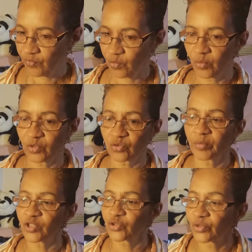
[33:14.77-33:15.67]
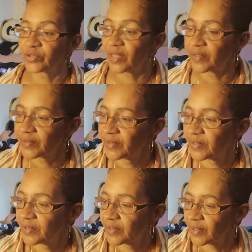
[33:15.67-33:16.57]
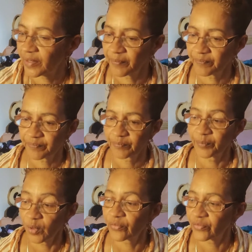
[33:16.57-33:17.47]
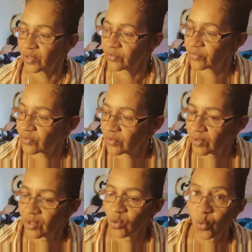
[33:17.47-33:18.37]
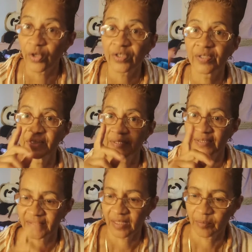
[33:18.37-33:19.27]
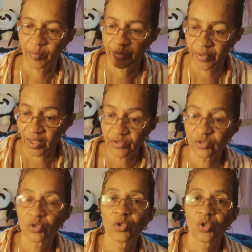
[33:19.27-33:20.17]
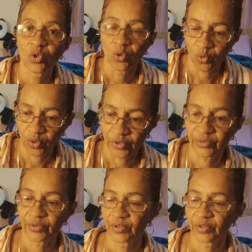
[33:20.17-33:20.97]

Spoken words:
You want to make sure that both things work the same, plugged or